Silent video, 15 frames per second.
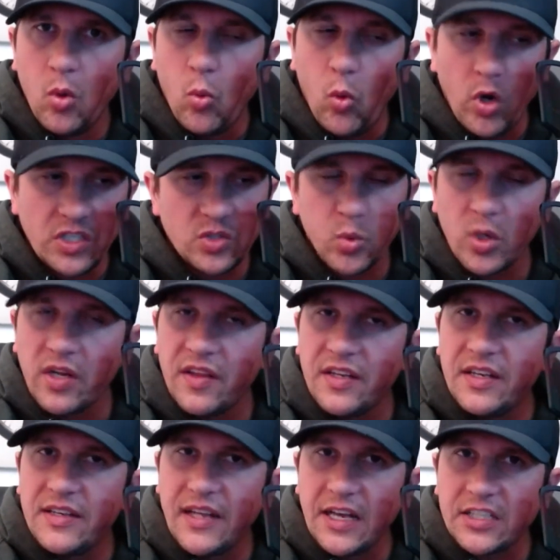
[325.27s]
Once one of the
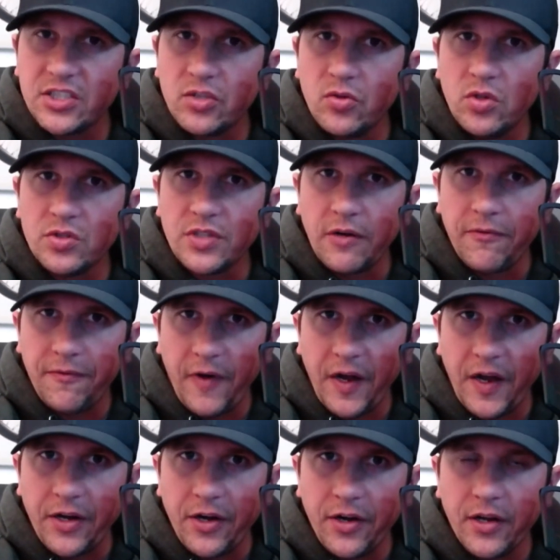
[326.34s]
detection rules are
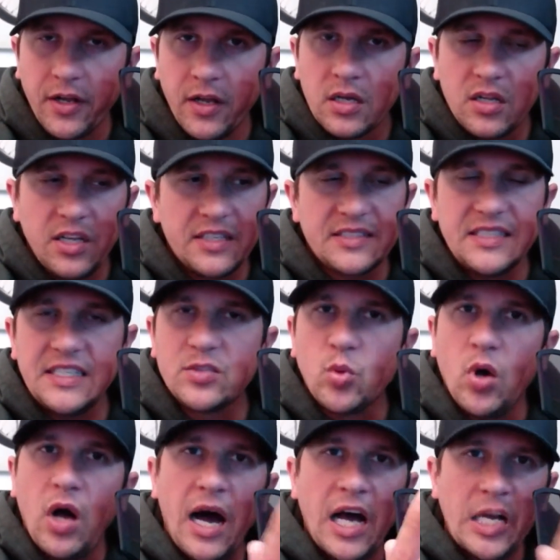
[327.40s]
fired, ClickSeize
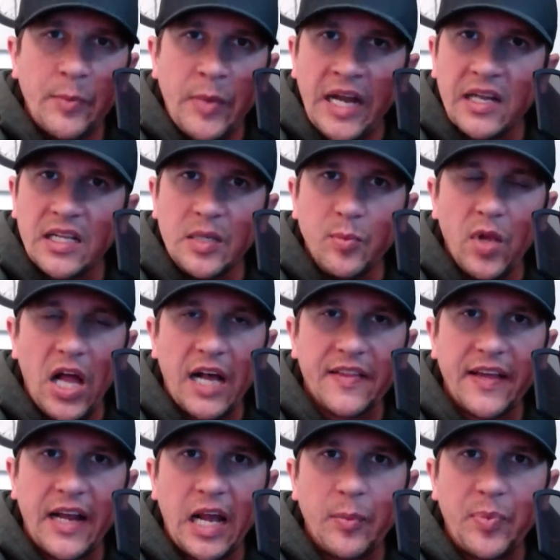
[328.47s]
will automatically block
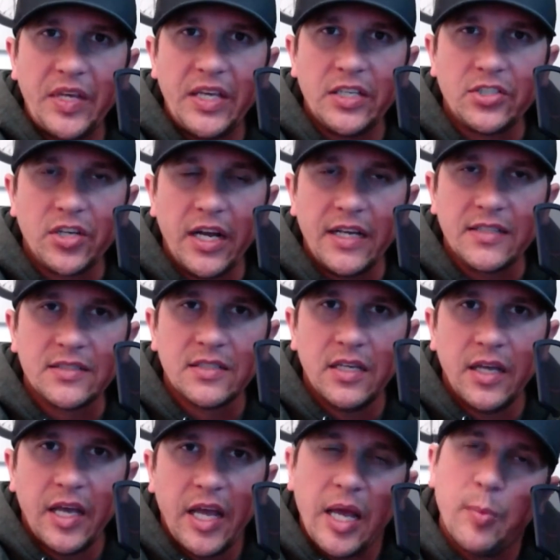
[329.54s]
that IP address
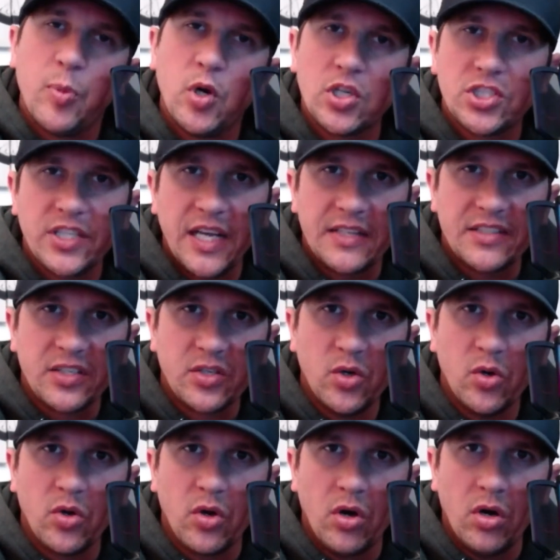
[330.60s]
and push that to
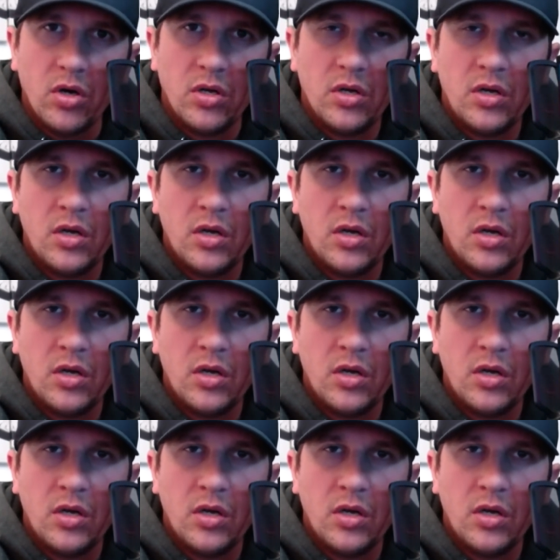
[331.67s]
Google.